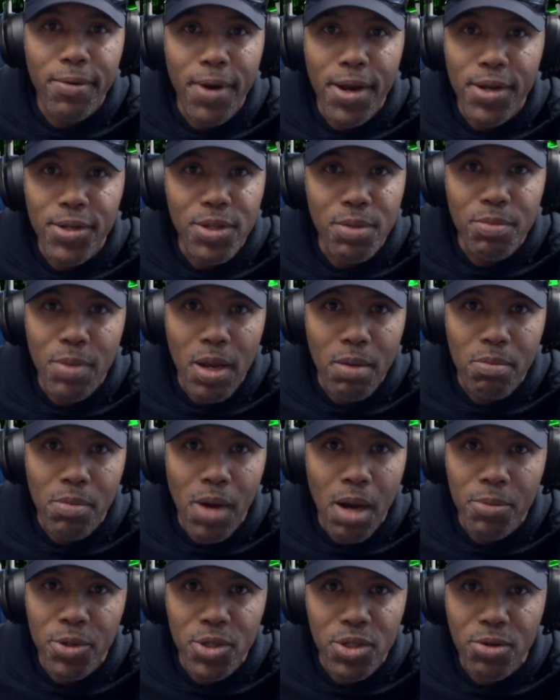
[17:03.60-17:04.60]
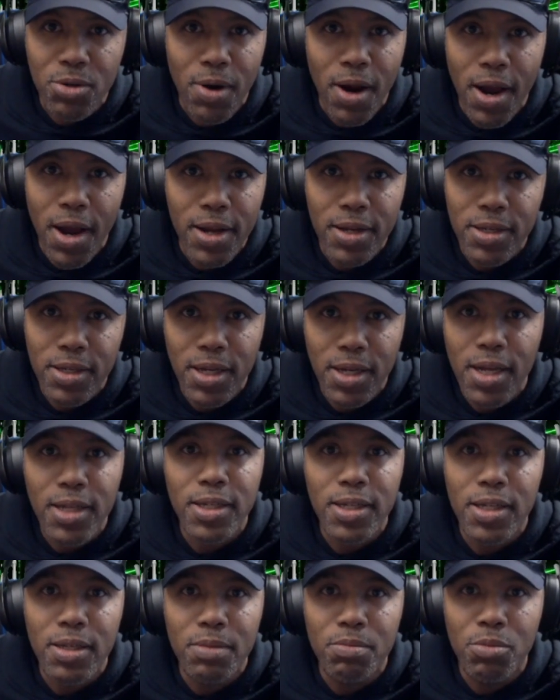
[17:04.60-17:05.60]
rights to make mamas cry.
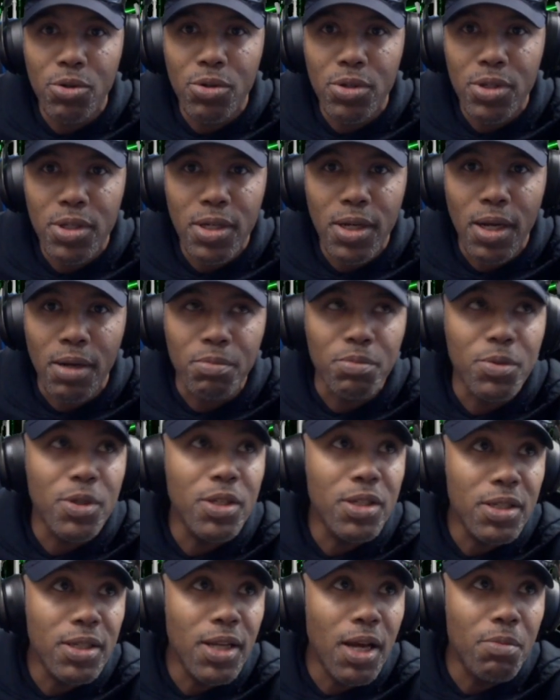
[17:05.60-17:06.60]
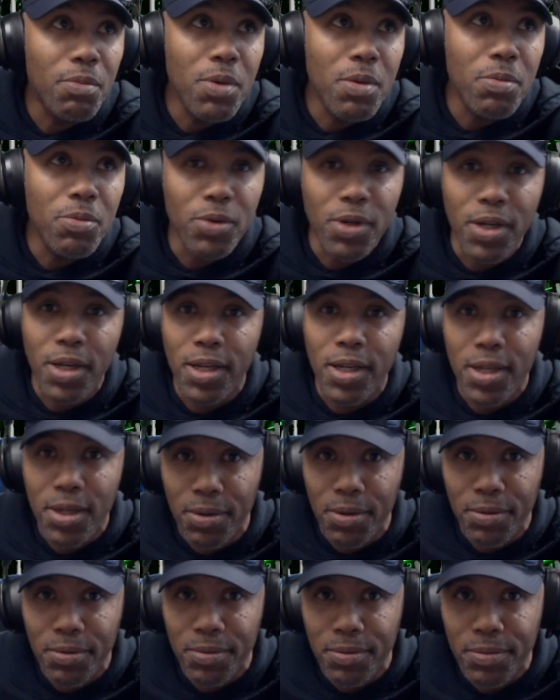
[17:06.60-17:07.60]
Cut this bullshit out. This is how people get
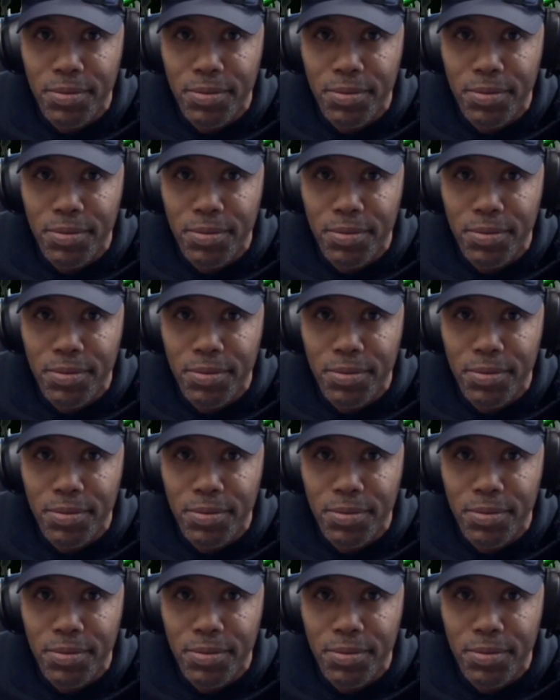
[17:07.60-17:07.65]
killed.